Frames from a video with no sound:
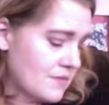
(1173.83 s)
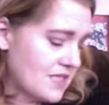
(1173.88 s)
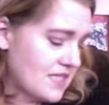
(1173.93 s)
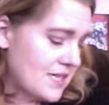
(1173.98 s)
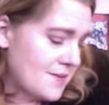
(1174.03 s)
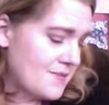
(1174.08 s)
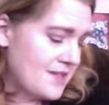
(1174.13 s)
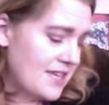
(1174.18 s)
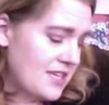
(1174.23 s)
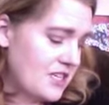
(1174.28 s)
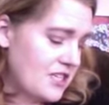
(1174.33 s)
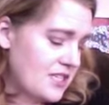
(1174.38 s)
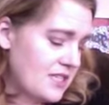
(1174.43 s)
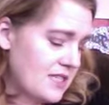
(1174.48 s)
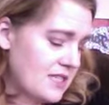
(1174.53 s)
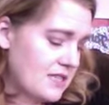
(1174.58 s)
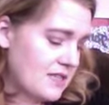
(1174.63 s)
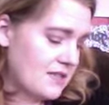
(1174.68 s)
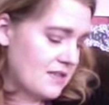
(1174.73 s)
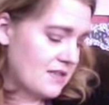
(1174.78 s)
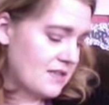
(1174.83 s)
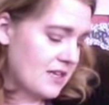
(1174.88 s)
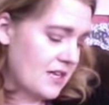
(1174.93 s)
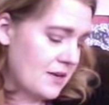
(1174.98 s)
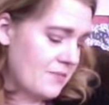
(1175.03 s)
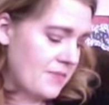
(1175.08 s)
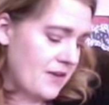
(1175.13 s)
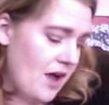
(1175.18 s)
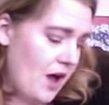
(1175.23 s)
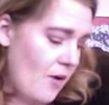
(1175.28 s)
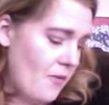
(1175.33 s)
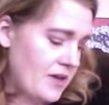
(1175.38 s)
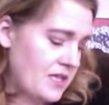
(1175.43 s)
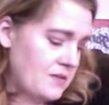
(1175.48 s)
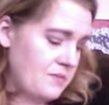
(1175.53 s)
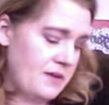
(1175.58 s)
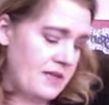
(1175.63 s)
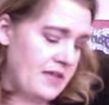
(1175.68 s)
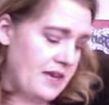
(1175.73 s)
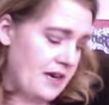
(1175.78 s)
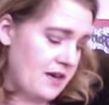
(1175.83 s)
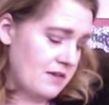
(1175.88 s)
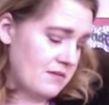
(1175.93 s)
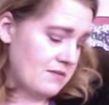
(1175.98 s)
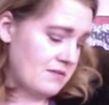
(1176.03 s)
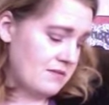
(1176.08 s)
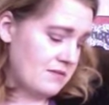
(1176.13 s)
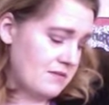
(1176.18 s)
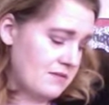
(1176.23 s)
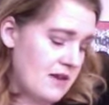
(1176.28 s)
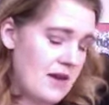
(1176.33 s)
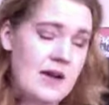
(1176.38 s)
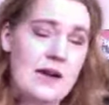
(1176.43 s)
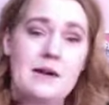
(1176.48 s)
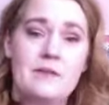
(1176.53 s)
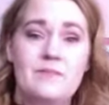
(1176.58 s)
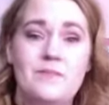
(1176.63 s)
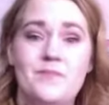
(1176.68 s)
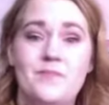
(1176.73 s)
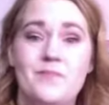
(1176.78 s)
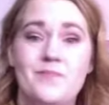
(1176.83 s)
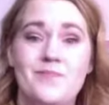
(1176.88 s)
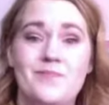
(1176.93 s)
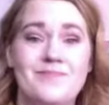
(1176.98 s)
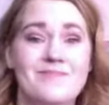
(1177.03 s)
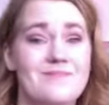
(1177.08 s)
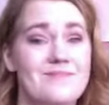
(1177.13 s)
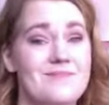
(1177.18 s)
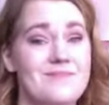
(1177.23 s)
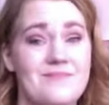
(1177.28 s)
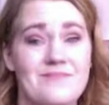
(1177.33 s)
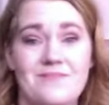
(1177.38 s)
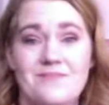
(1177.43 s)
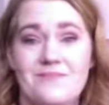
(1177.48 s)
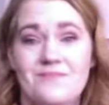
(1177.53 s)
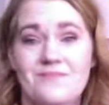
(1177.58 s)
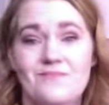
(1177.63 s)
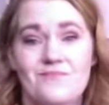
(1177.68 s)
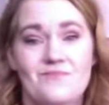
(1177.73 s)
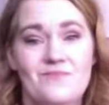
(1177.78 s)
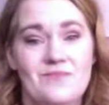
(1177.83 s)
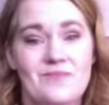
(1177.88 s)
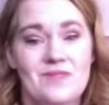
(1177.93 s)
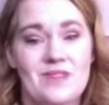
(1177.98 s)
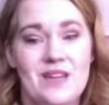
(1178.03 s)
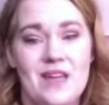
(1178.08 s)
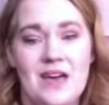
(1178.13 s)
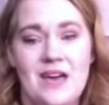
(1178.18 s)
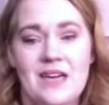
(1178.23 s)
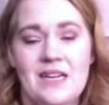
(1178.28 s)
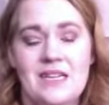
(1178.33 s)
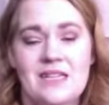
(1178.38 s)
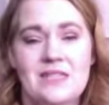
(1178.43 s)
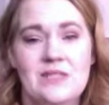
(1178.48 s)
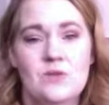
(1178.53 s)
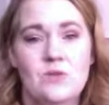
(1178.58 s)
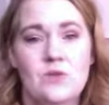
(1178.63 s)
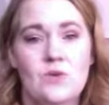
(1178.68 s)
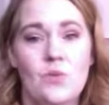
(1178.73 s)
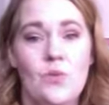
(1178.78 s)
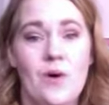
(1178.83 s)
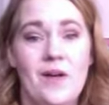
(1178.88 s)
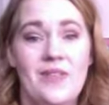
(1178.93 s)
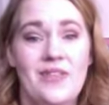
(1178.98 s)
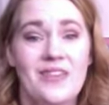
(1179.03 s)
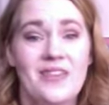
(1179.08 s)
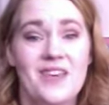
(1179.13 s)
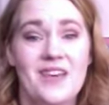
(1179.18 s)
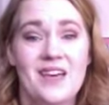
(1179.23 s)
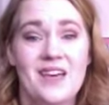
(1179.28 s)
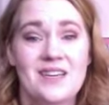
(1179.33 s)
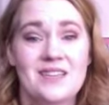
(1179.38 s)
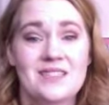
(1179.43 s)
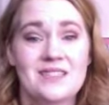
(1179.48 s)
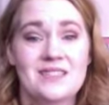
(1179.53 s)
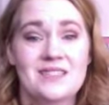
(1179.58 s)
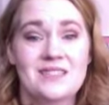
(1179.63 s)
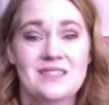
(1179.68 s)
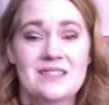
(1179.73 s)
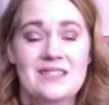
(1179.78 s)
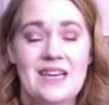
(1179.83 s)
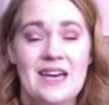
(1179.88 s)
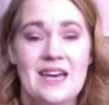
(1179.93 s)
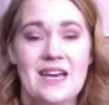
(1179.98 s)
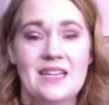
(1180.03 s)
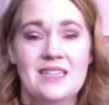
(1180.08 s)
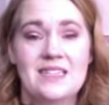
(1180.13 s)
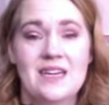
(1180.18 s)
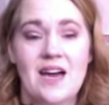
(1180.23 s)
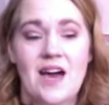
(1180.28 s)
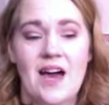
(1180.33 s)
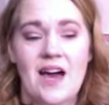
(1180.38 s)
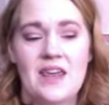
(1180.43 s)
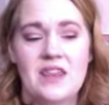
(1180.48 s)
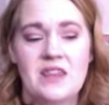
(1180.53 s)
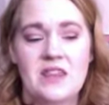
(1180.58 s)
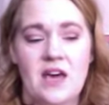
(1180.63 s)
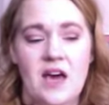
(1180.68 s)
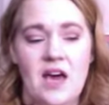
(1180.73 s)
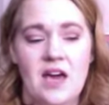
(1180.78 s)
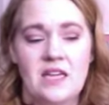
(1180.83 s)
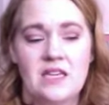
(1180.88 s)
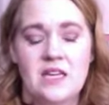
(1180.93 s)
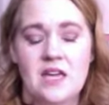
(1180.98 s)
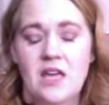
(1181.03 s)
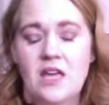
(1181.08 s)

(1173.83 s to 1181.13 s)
Temptation's going to always be there. That is the one thing that I thought